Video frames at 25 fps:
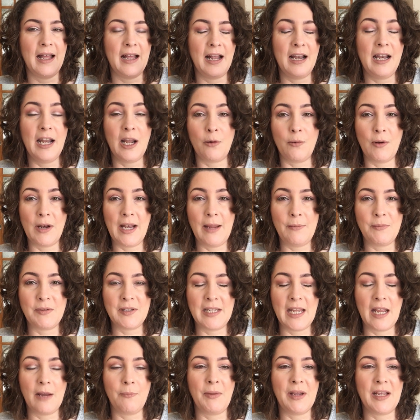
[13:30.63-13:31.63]
liquid
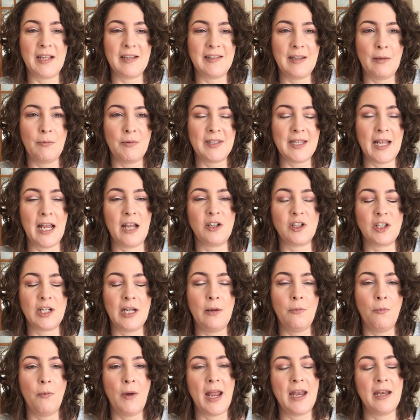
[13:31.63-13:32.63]
lipstick, because it was
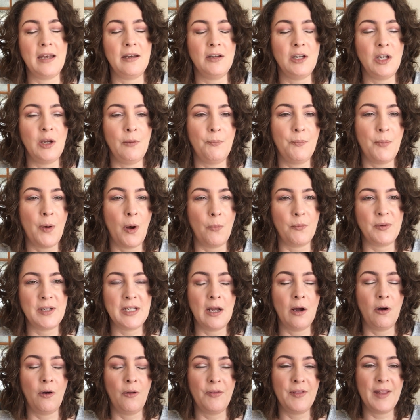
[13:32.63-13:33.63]
actually, when you popped
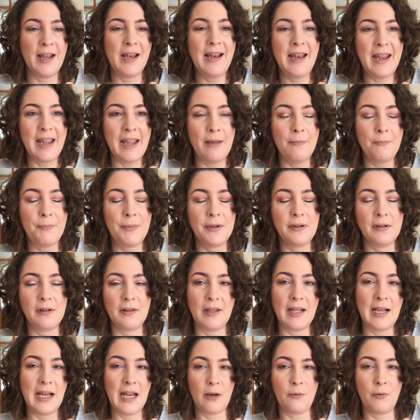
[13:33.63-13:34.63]
it on the lip,
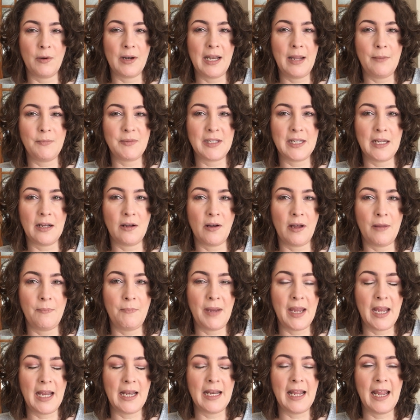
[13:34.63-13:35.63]
the liquid lipstick, I
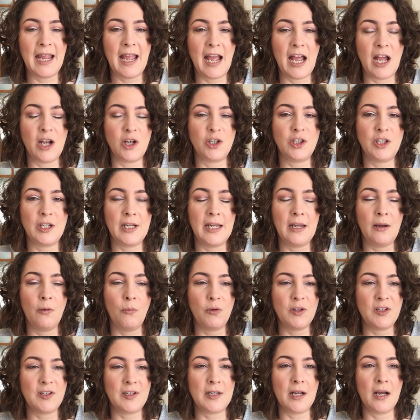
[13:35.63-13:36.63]
mean, it actually
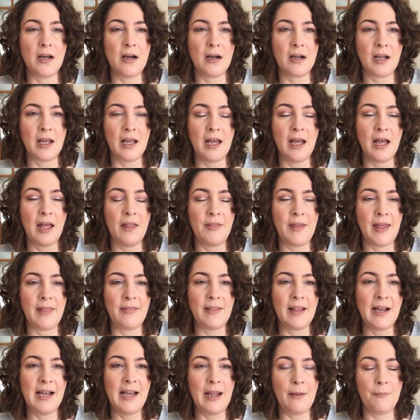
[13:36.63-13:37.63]
was darker than
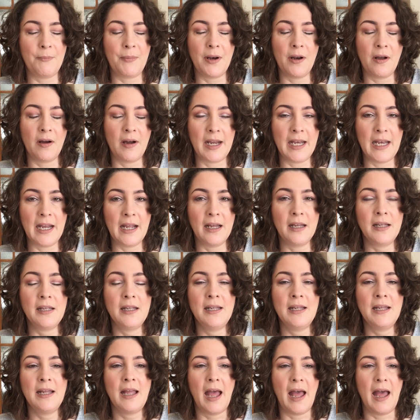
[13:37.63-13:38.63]
the lip liner,
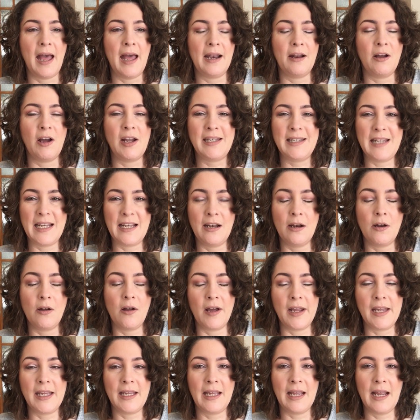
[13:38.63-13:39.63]
and I didn't
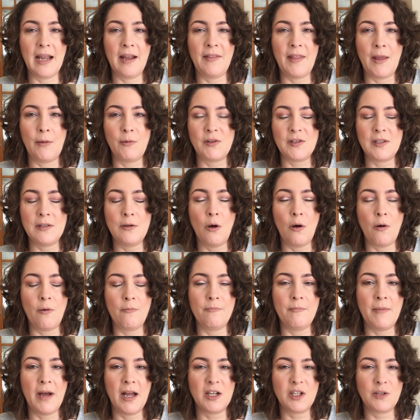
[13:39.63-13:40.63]
like it. And there was not
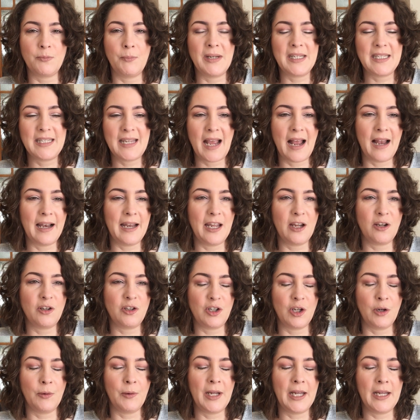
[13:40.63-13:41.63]
much metallic
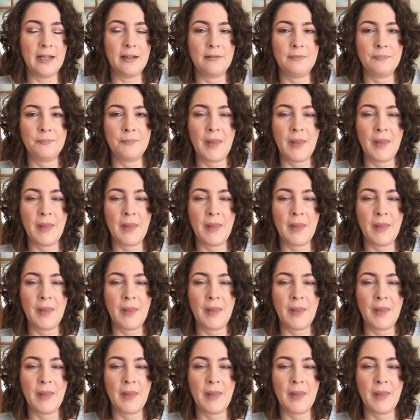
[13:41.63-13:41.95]
to it.